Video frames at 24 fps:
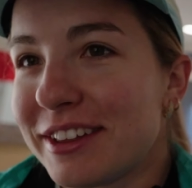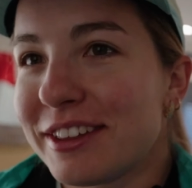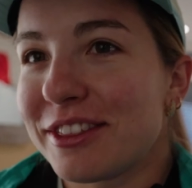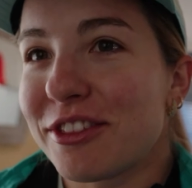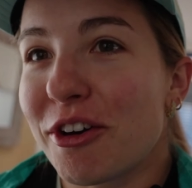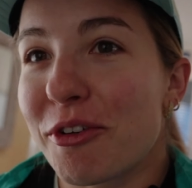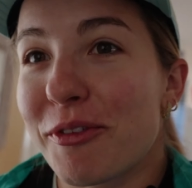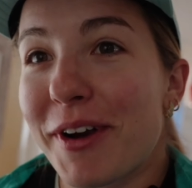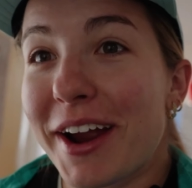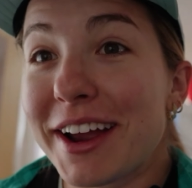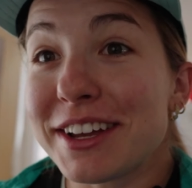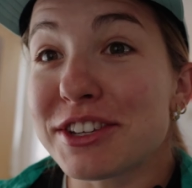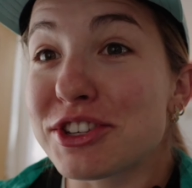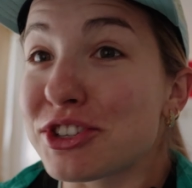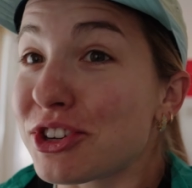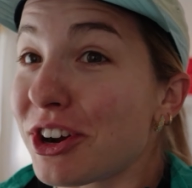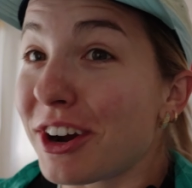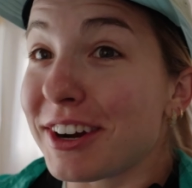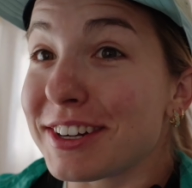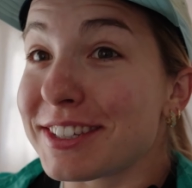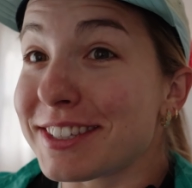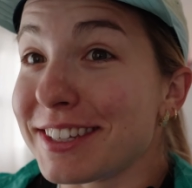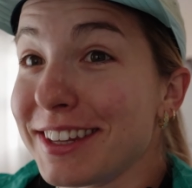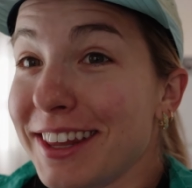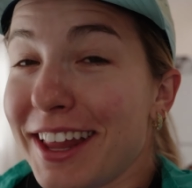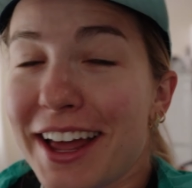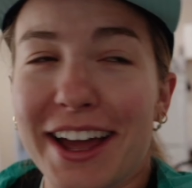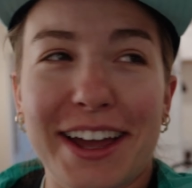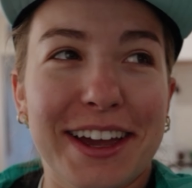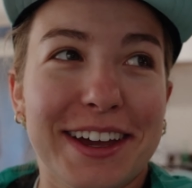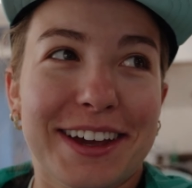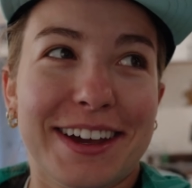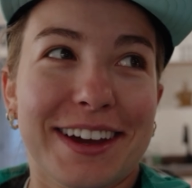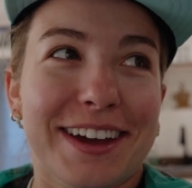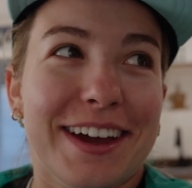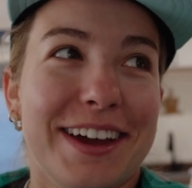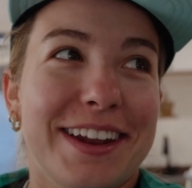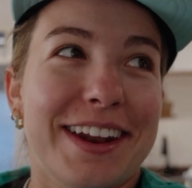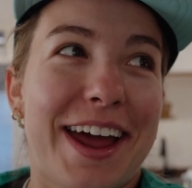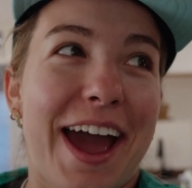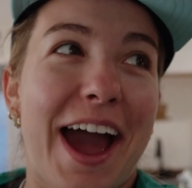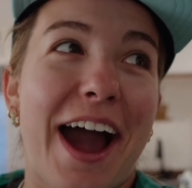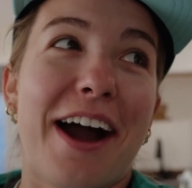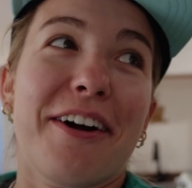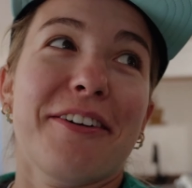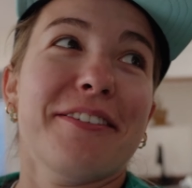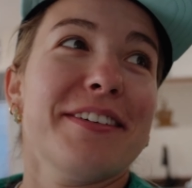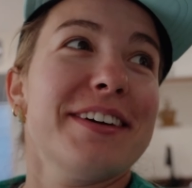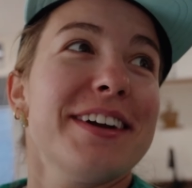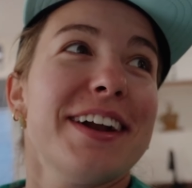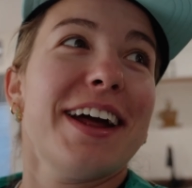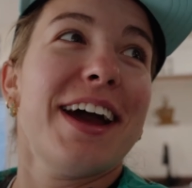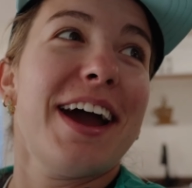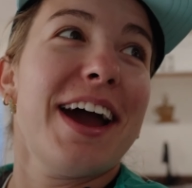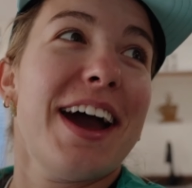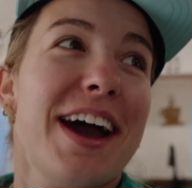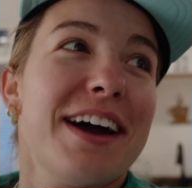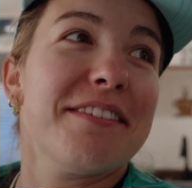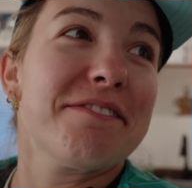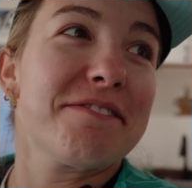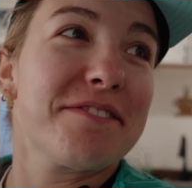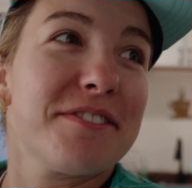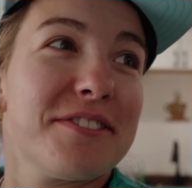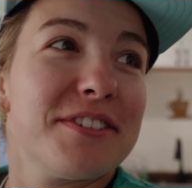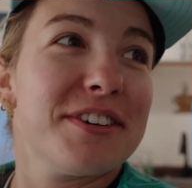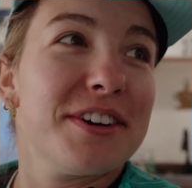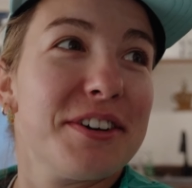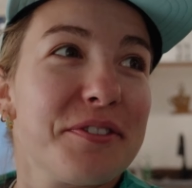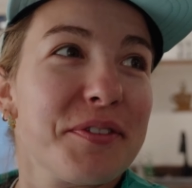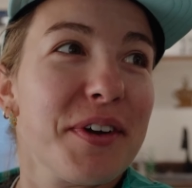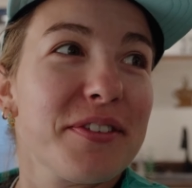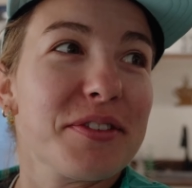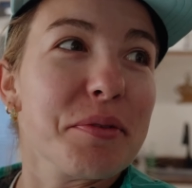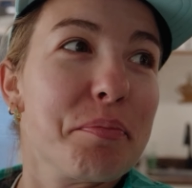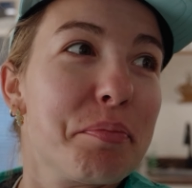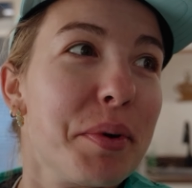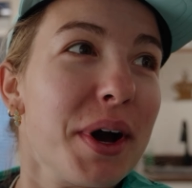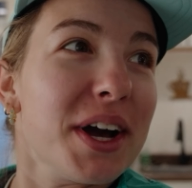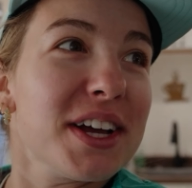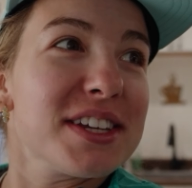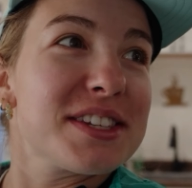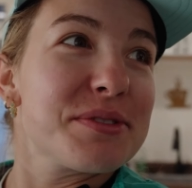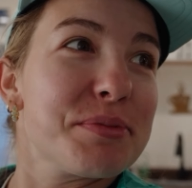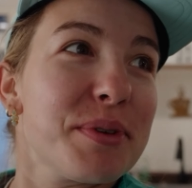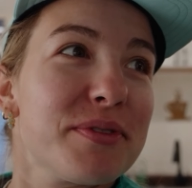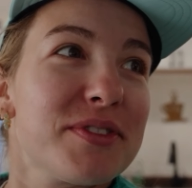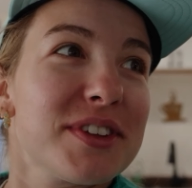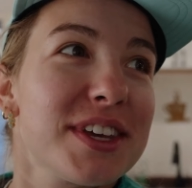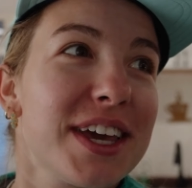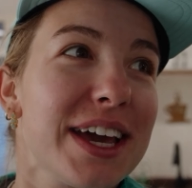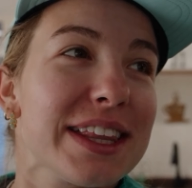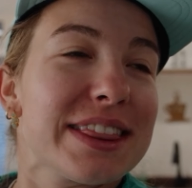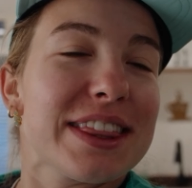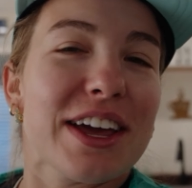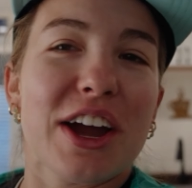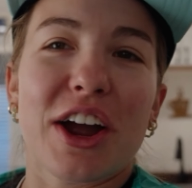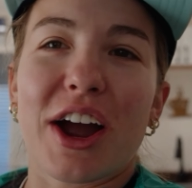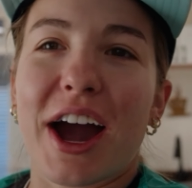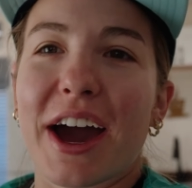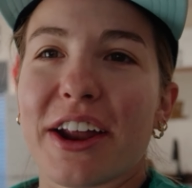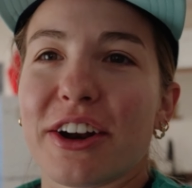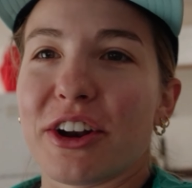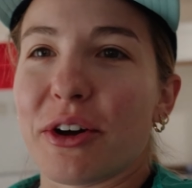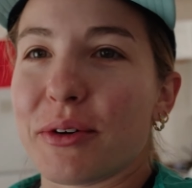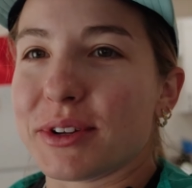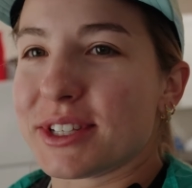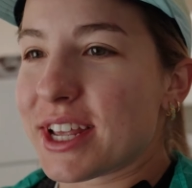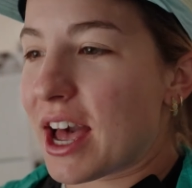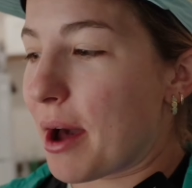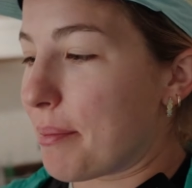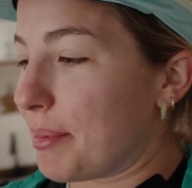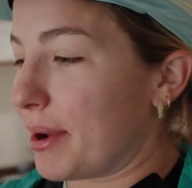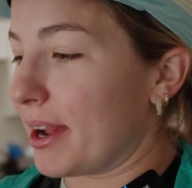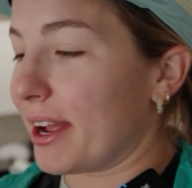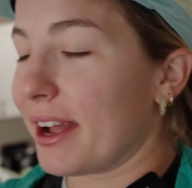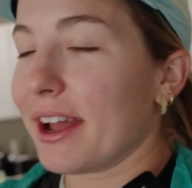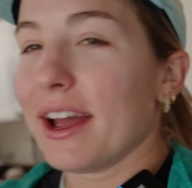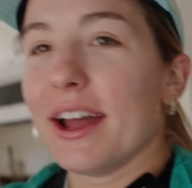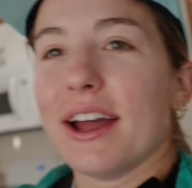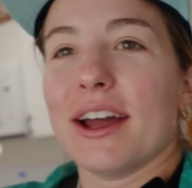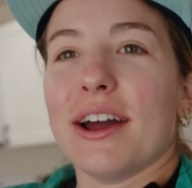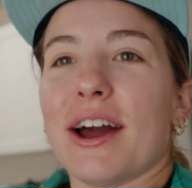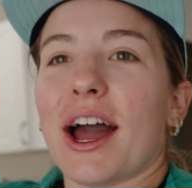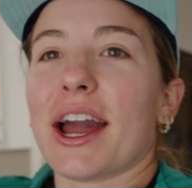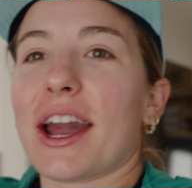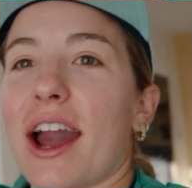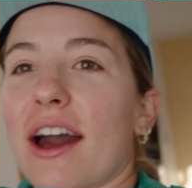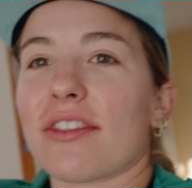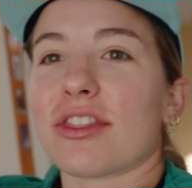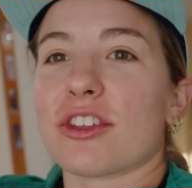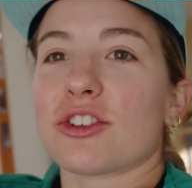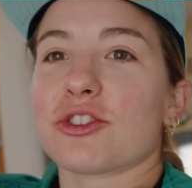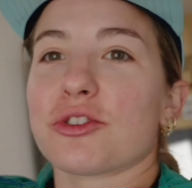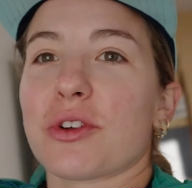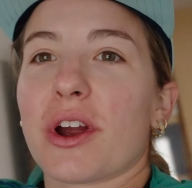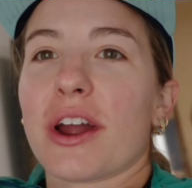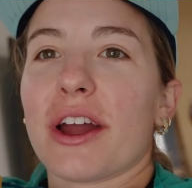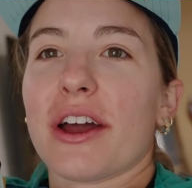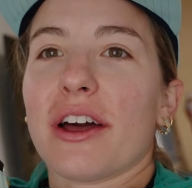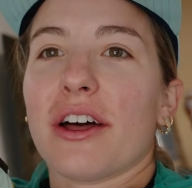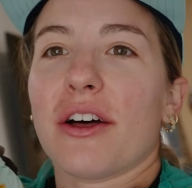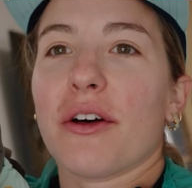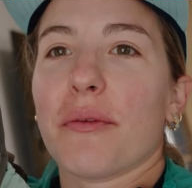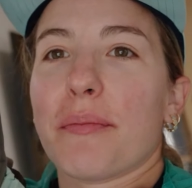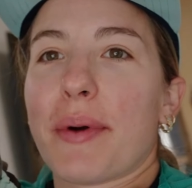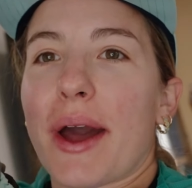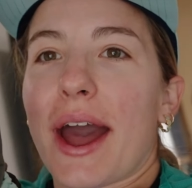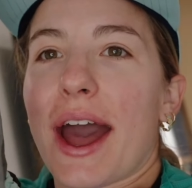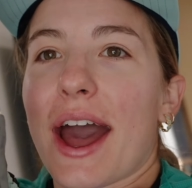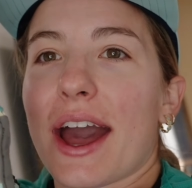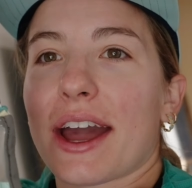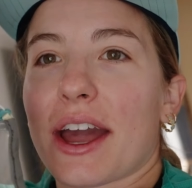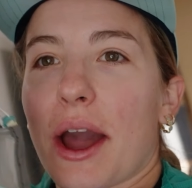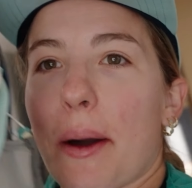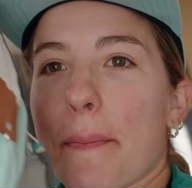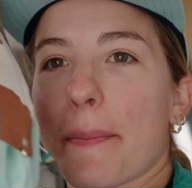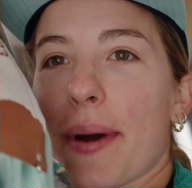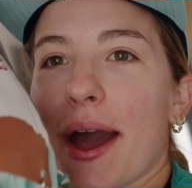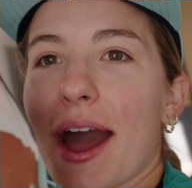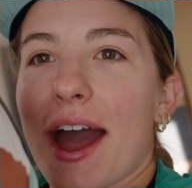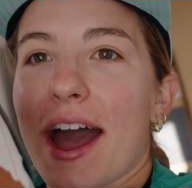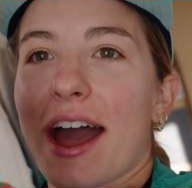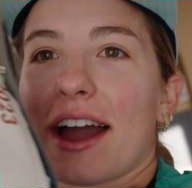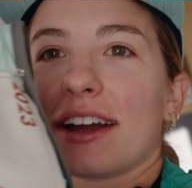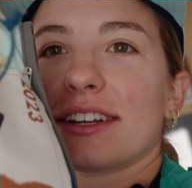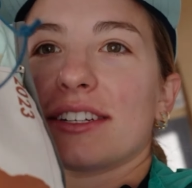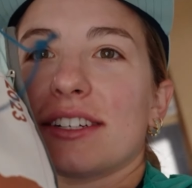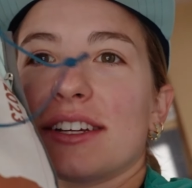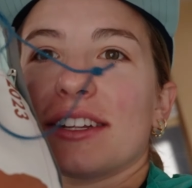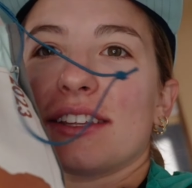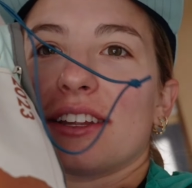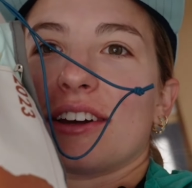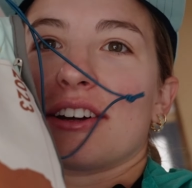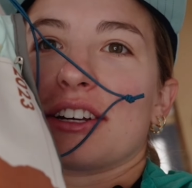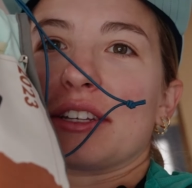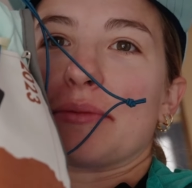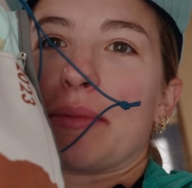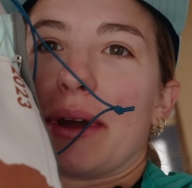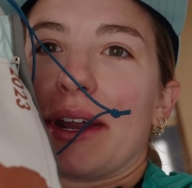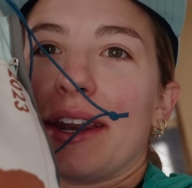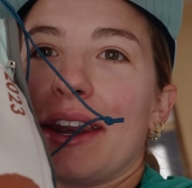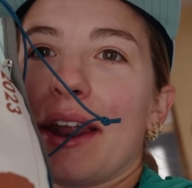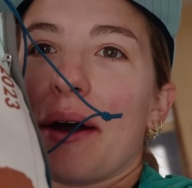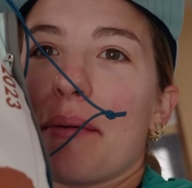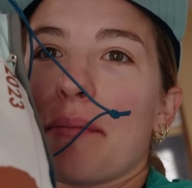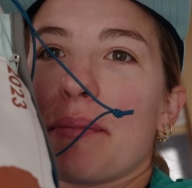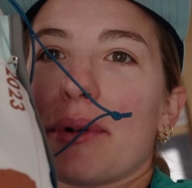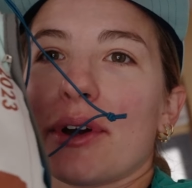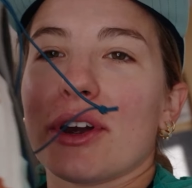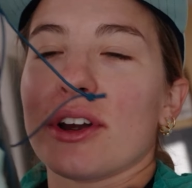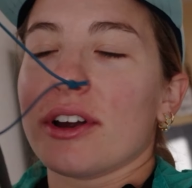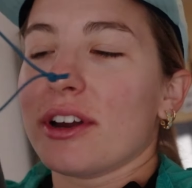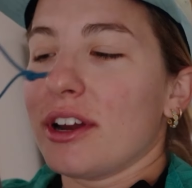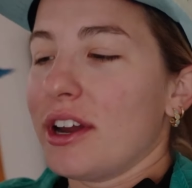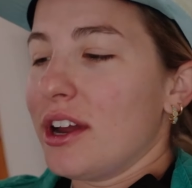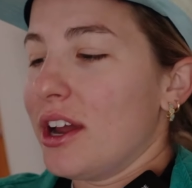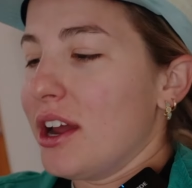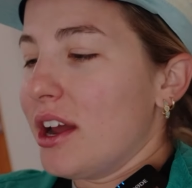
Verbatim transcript: The race starts in like an hour and a half. We have to bus, we have to get there. I don't know what's happening. I got the trail pack packed. There's my number.